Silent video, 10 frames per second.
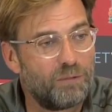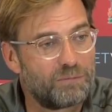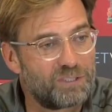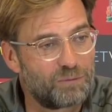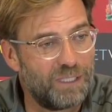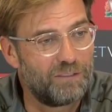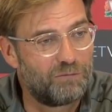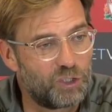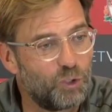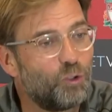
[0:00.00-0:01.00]
problems as well.
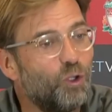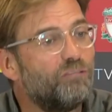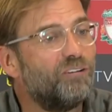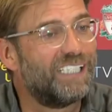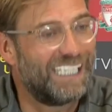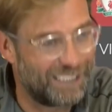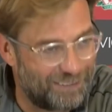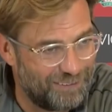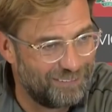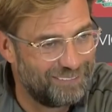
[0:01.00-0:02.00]
We should not
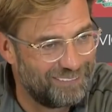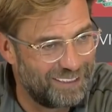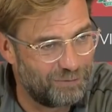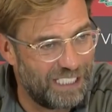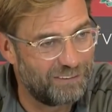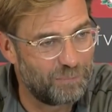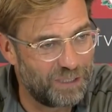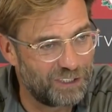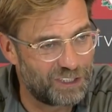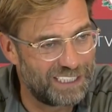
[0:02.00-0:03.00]
forget that we had the
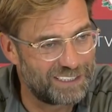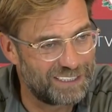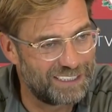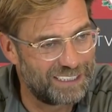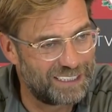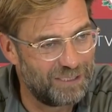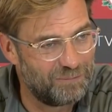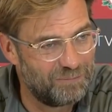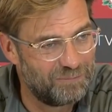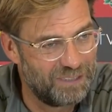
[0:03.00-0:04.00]
bigger chances in that
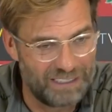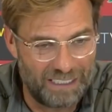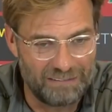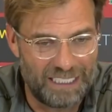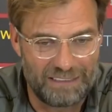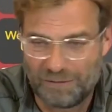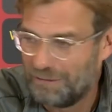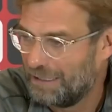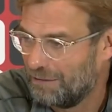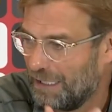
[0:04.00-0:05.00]
game. I, I, I
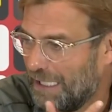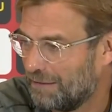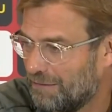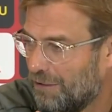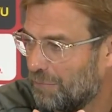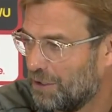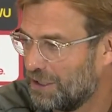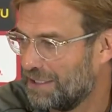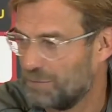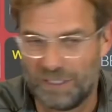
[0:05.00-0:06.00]
don't, I don't like talking
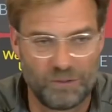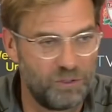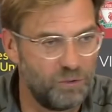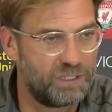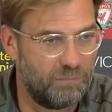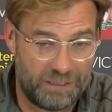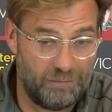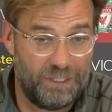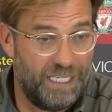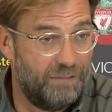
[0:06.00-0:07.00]
about chances when you don't use them, but
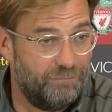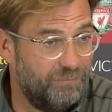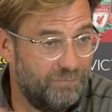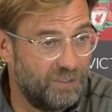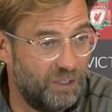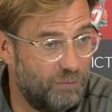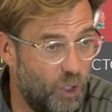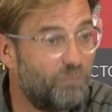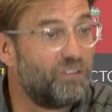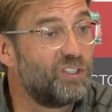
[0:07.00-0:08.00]
they were there. So they
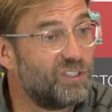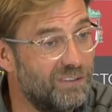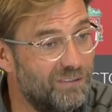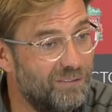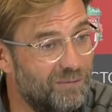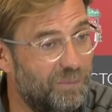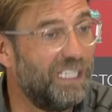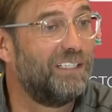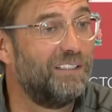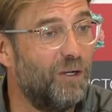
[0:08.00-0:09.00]
were obvious,
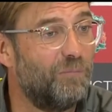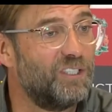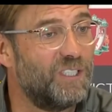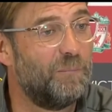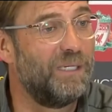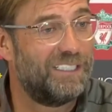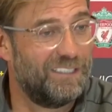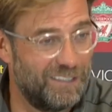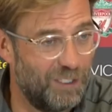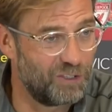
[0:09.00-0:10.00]
big, obviously big,
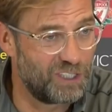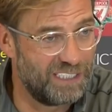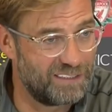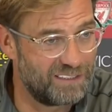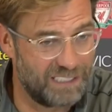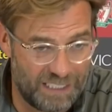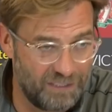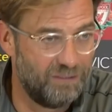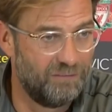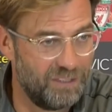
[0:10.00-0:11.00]
our chances.
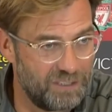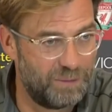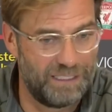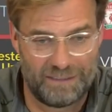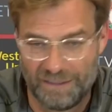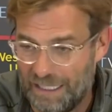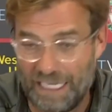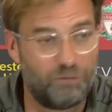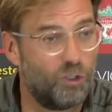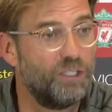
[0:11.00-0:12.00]
Sadio was big.
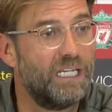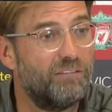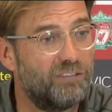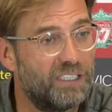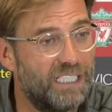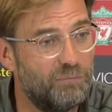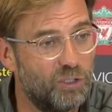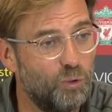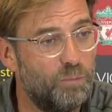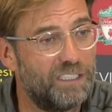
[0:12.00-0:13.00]
I forgot after the game
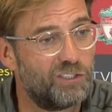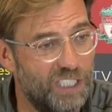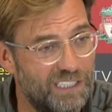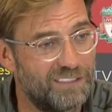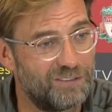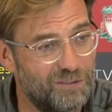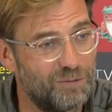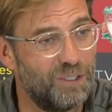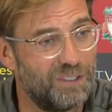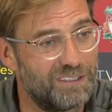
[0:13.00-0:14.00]
the two biggest chances,
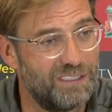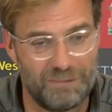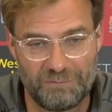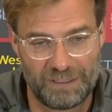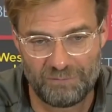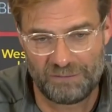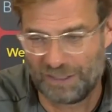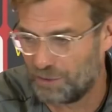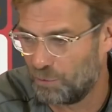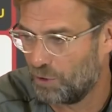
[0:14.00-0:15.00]
to be honest. When, when,
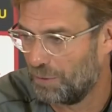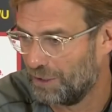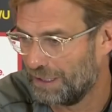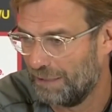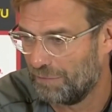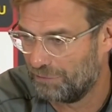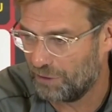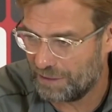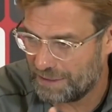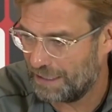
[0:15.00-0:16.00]
when I spoke about the game, I
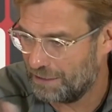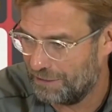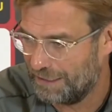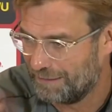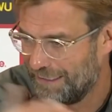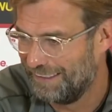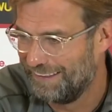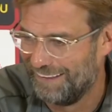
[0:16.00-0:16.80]
forgot Sadio and,